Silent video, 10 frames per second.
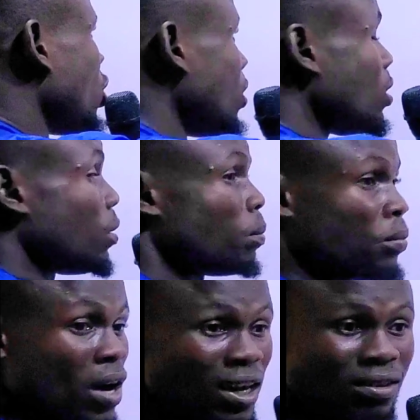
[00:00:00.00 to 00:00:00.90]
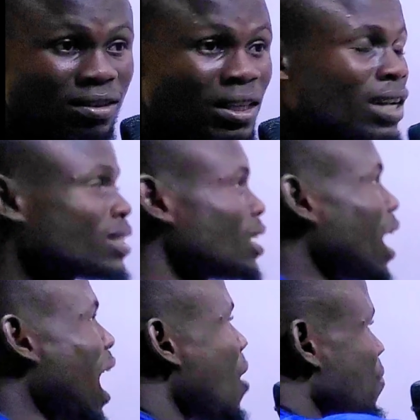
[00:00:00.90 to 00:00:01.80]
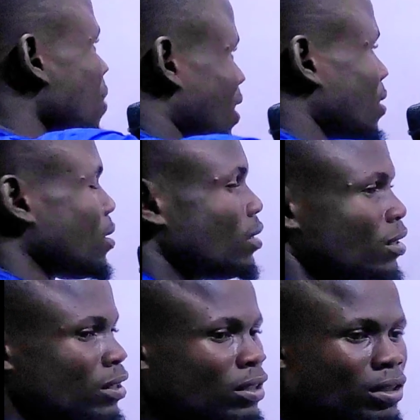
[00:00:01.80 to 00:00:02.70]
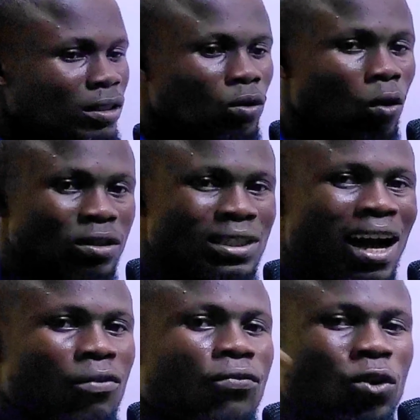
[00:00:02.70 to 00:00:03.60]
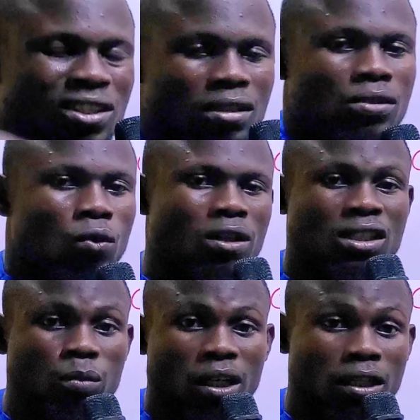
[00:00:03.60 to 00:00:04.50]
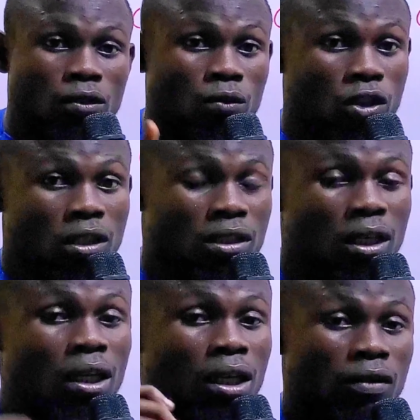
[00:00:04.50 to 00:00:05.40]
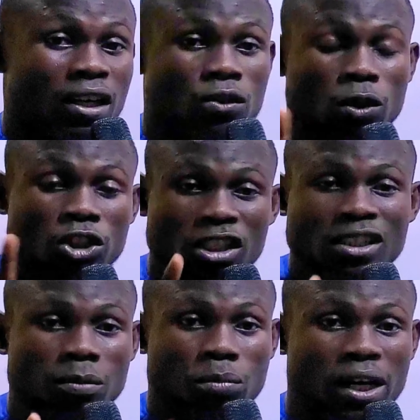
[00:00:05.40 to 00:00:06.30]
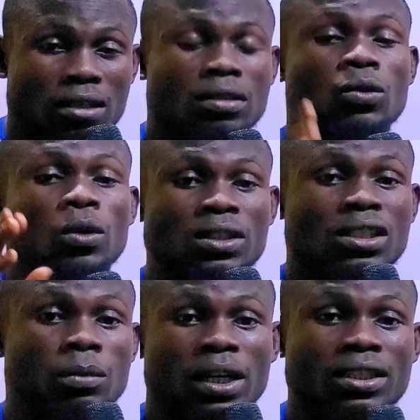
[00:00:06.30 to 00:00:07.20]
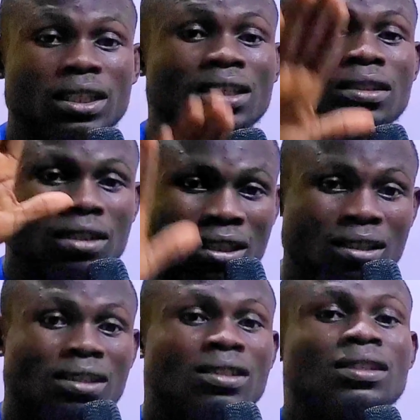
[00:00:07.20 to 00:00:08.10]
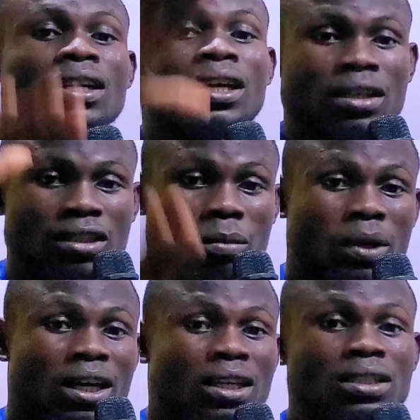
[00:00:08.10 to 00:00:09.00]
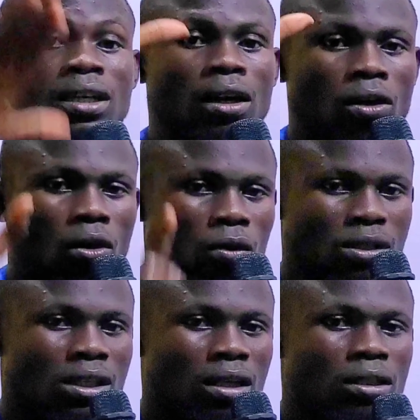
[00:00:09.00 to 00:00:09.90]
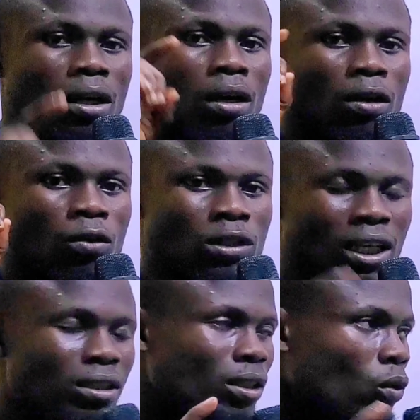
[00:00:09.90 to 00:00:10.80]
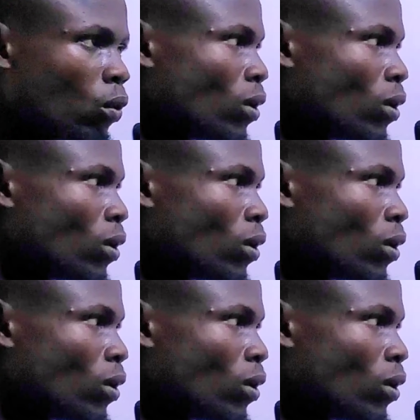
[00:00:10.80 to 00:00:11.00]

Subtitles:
change in price that affects, that forces quantity demanded to change. If there is no change in price, the quantity demanded is remain constant. Change in